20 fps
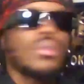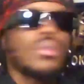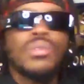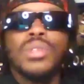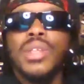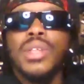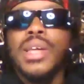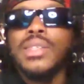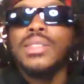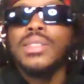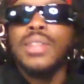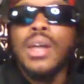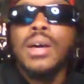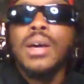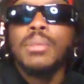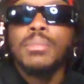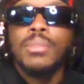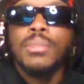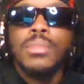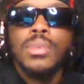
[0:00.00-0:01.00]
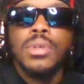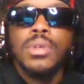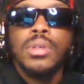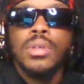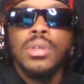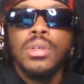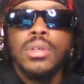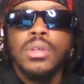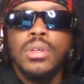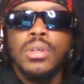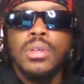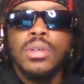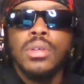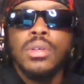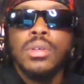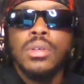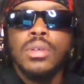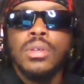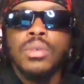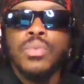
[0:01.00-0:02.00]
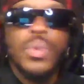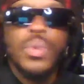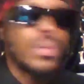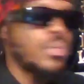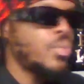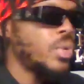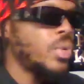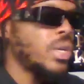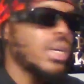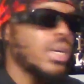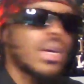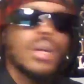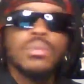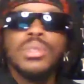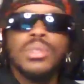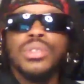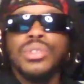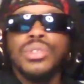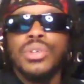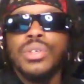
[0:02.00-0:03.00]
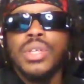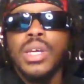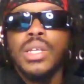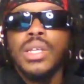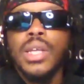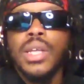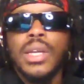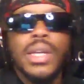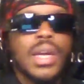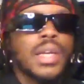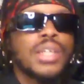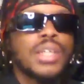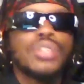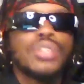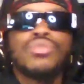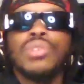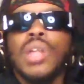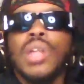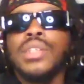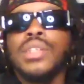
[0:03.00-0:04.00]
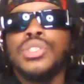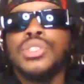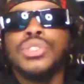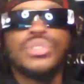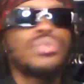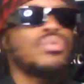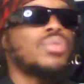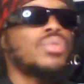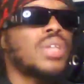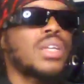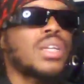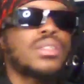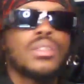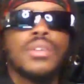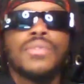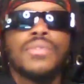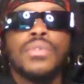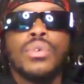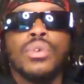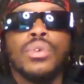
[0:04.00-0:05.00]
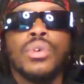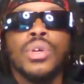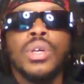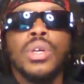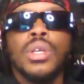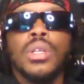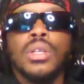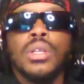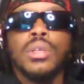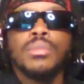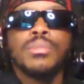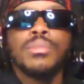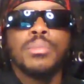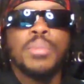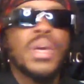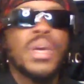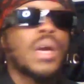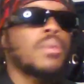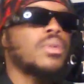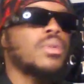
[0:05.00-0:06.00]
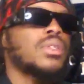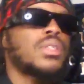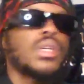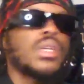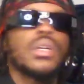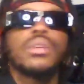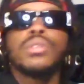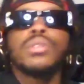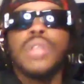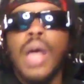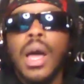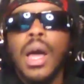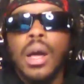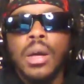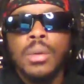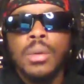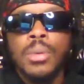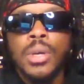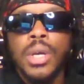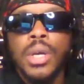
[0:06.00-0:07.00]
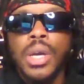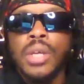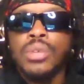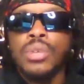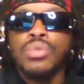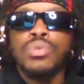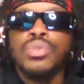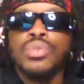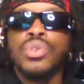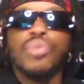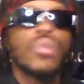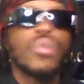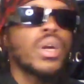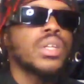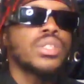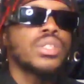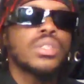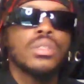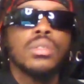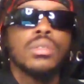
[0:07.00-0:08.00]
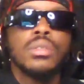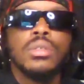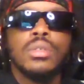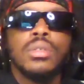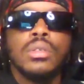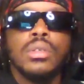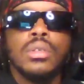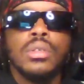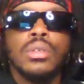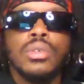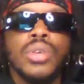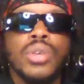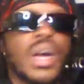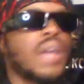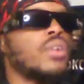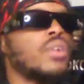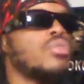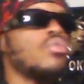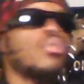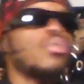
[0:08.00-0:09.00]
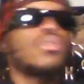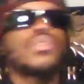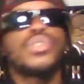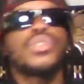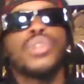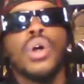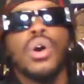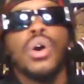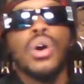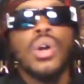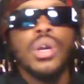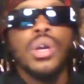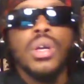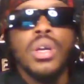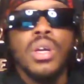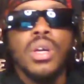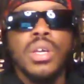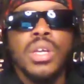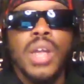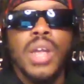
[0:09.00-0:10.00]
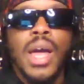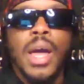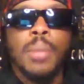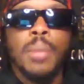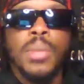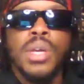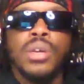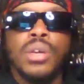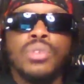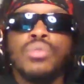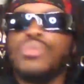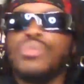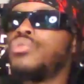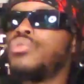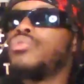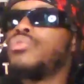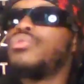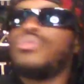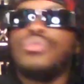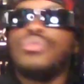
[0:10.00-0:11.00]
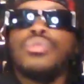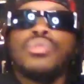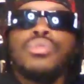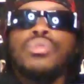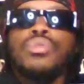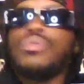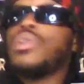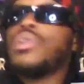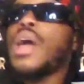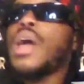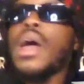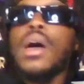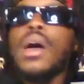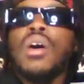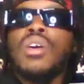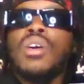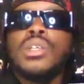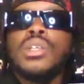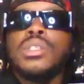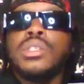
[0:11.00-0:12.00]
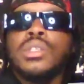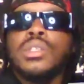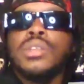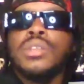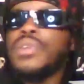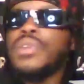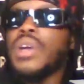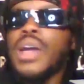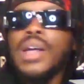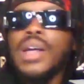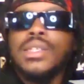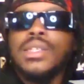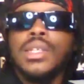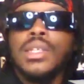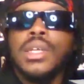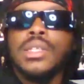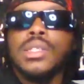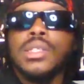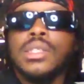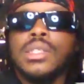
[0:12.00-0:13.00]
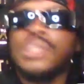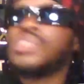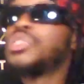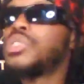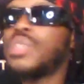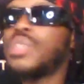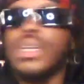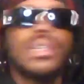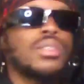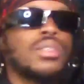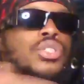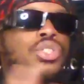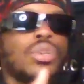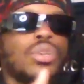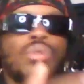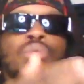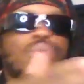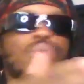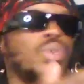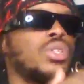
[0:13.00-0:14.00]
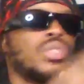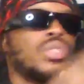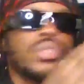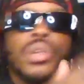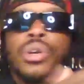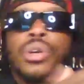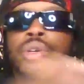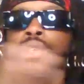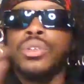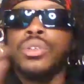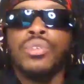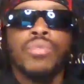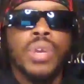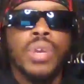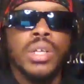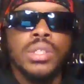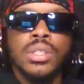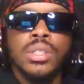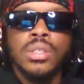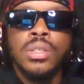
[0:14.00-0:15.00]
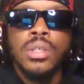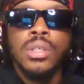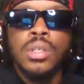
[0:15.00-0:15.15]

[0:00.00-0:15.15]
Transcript: That's dumb. When it comes to certain things like that, Israelites just use that stuff to be able to tell time and use direction. You got the North Star, you know what I mean? You got all these different constellations. It just we just learning direction.